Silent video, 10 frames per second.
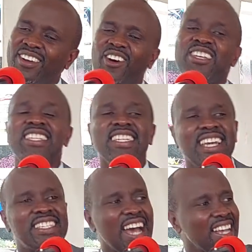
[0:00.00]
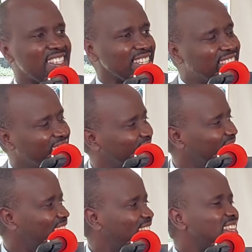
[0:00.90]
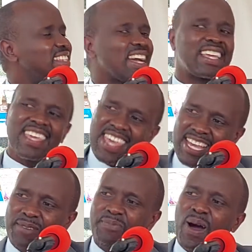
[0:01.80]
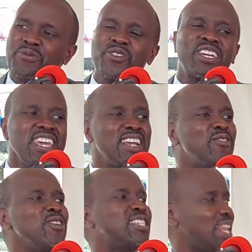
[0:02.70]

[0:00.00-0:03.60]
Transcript: Coincidence has it, there's a king, powerful king, who is